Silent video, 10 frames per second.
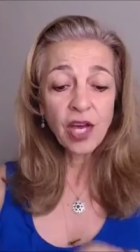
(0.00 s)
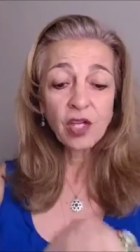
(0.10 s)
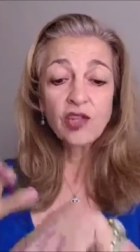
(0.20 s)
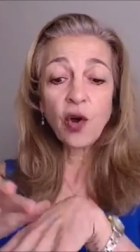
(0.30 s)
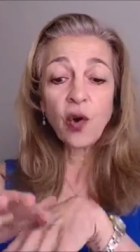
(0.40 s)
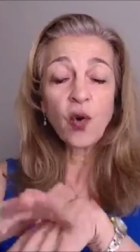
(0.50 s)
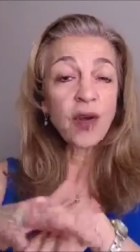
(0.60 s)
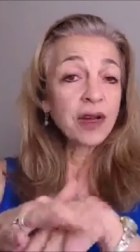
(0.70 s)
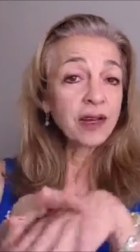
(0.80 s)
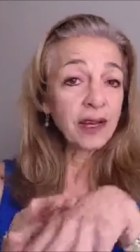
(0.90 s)
So
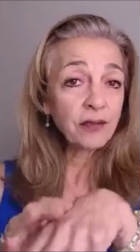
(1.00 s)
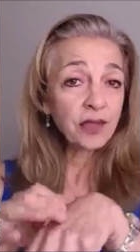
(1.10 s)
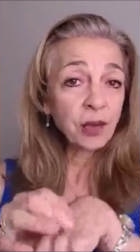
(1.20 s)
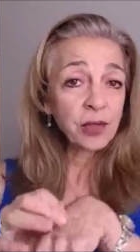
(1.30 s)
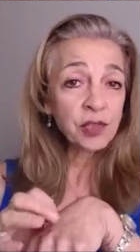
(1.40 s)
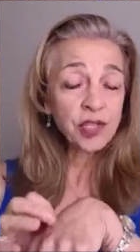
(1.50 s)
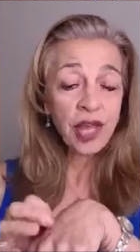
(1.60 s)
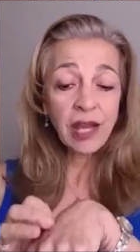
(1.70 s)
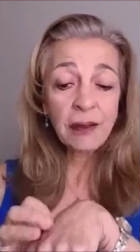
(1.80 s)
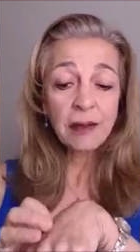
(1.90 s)
if there is
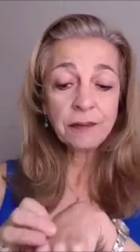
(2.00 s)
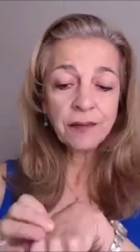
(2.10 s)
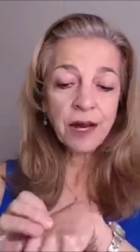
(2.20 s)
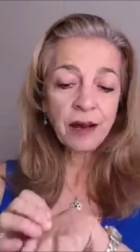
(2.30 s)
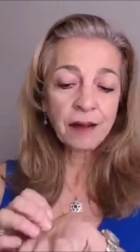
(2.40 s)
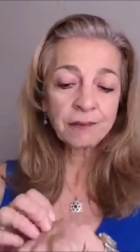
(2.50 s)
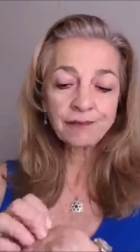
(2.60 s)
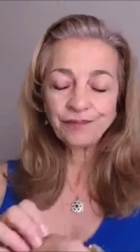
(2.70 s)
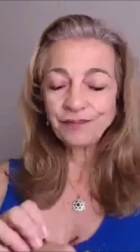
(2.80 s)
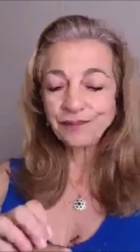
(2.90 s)
a um,